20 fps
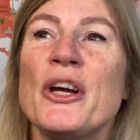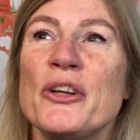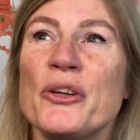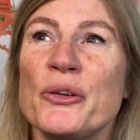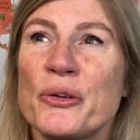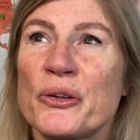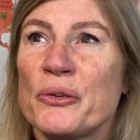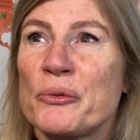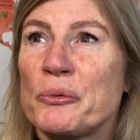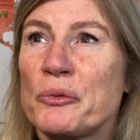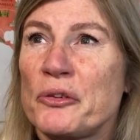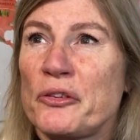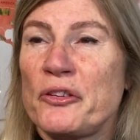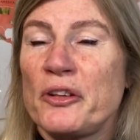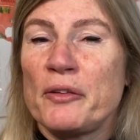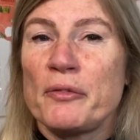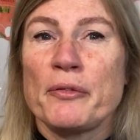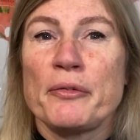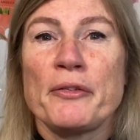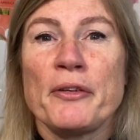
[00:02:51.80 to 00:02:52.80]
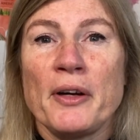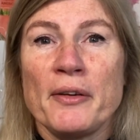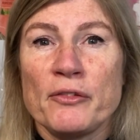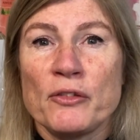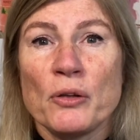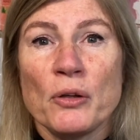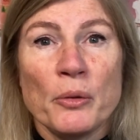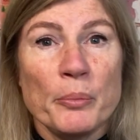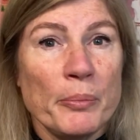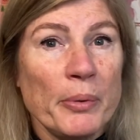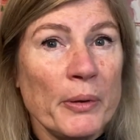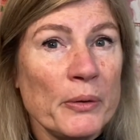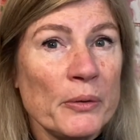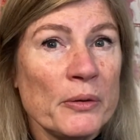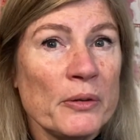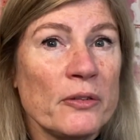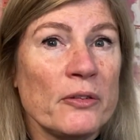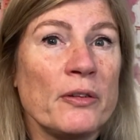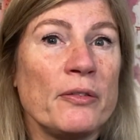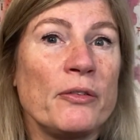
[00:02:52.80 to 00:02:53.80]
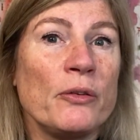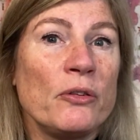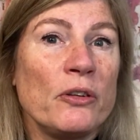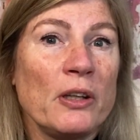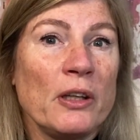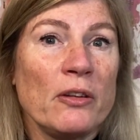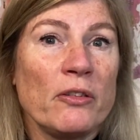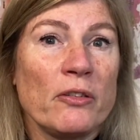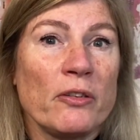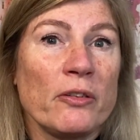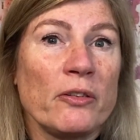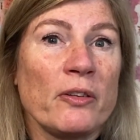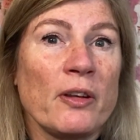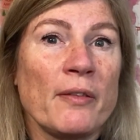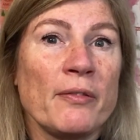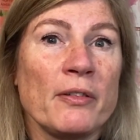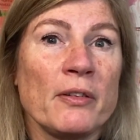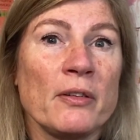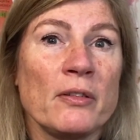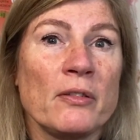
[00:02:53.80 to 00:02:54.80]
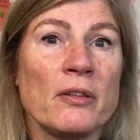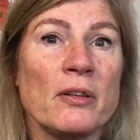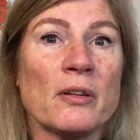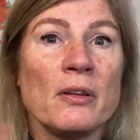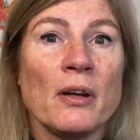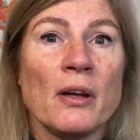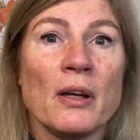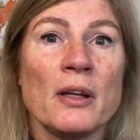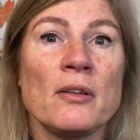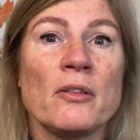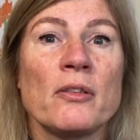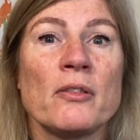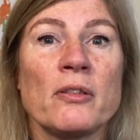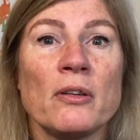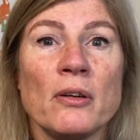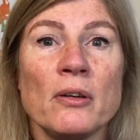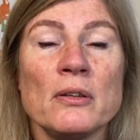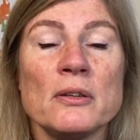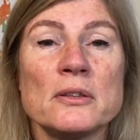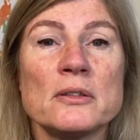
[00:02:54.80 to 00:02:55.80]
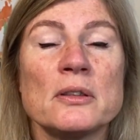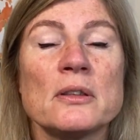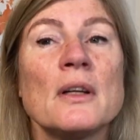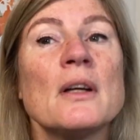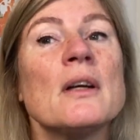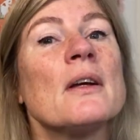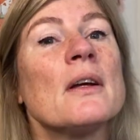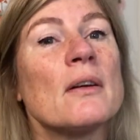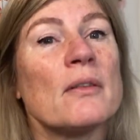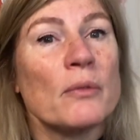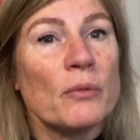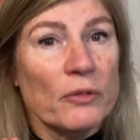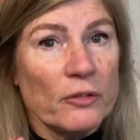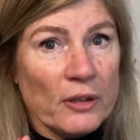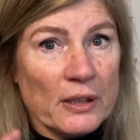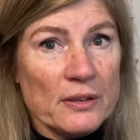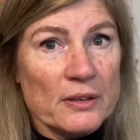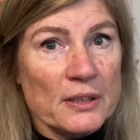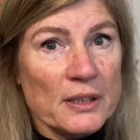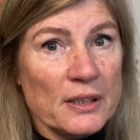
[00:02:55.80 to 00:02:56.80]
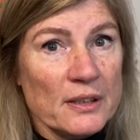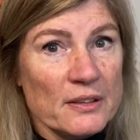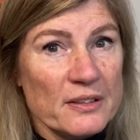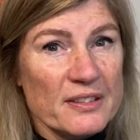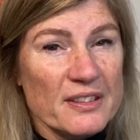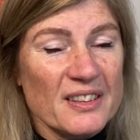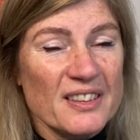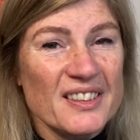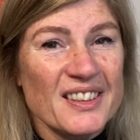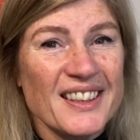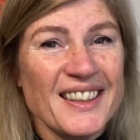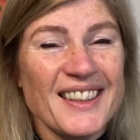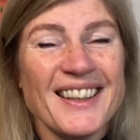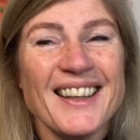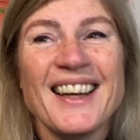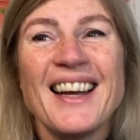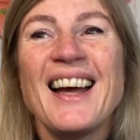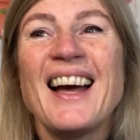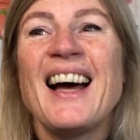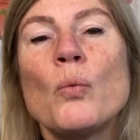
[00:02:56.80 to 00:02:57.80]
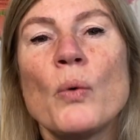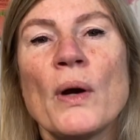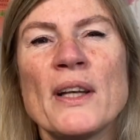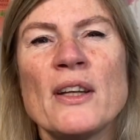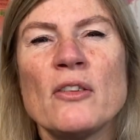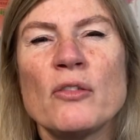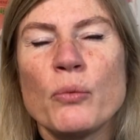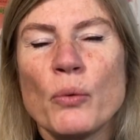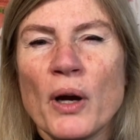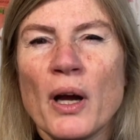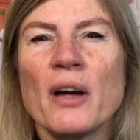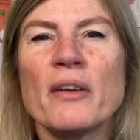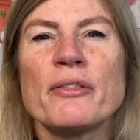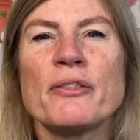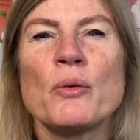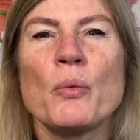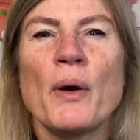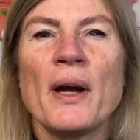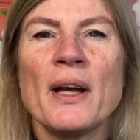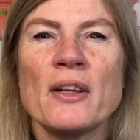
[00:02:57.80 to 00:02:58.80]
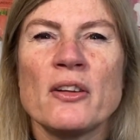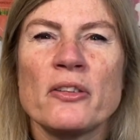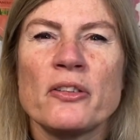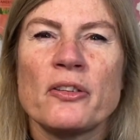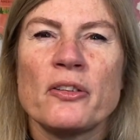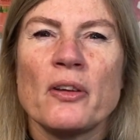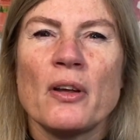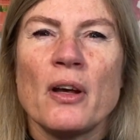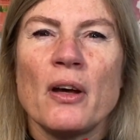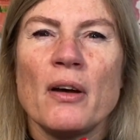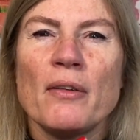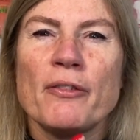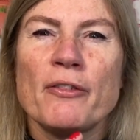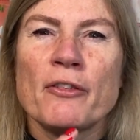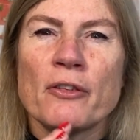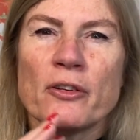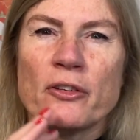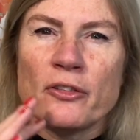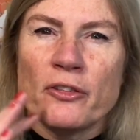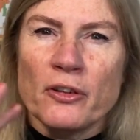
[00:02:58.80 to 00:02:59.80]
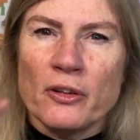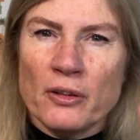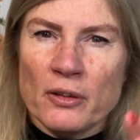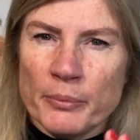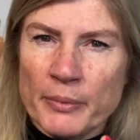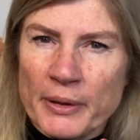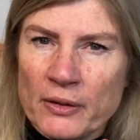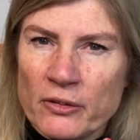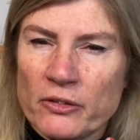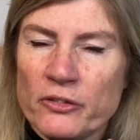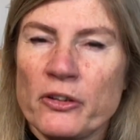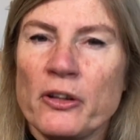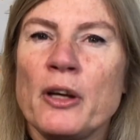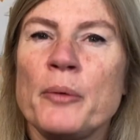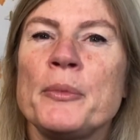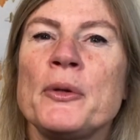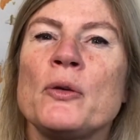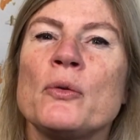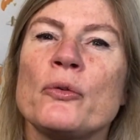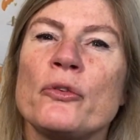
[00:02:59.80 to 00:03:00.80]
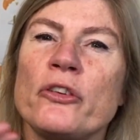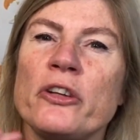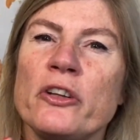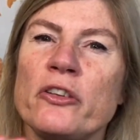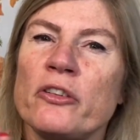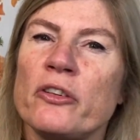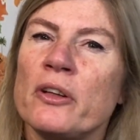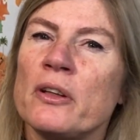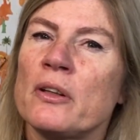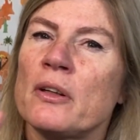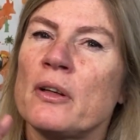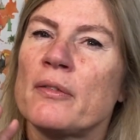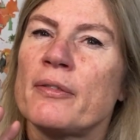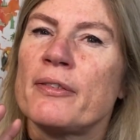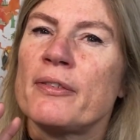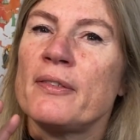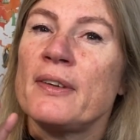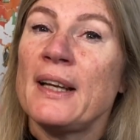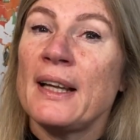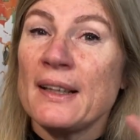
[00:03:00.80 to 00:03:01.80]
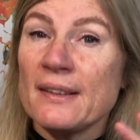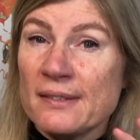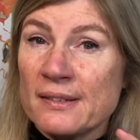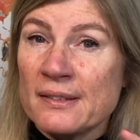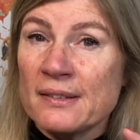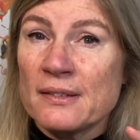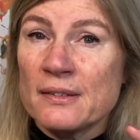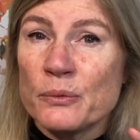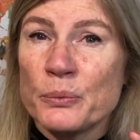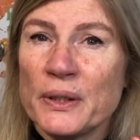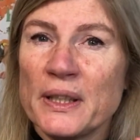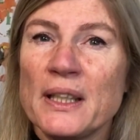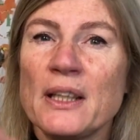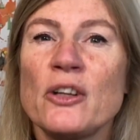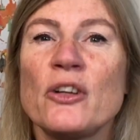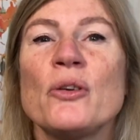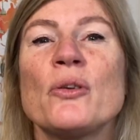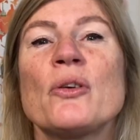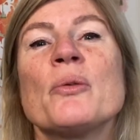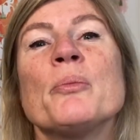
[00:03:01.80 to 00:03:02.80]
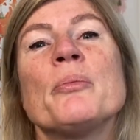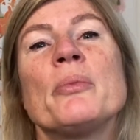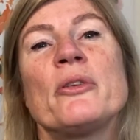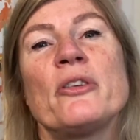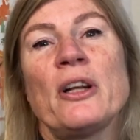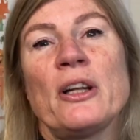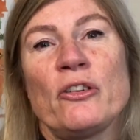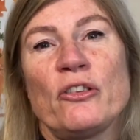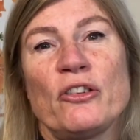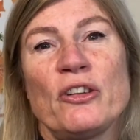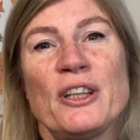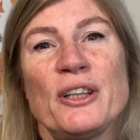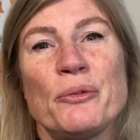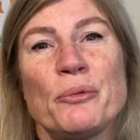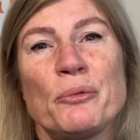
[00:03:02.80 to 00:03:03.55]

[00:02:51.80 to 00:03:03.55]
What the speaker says: you can receive a $5 bonus if you teach the 7 to 9 slot, Saturday and Sunday. When you've worked for Wales for a certain amount of time and you're teaching enough lessons a week, you can potentially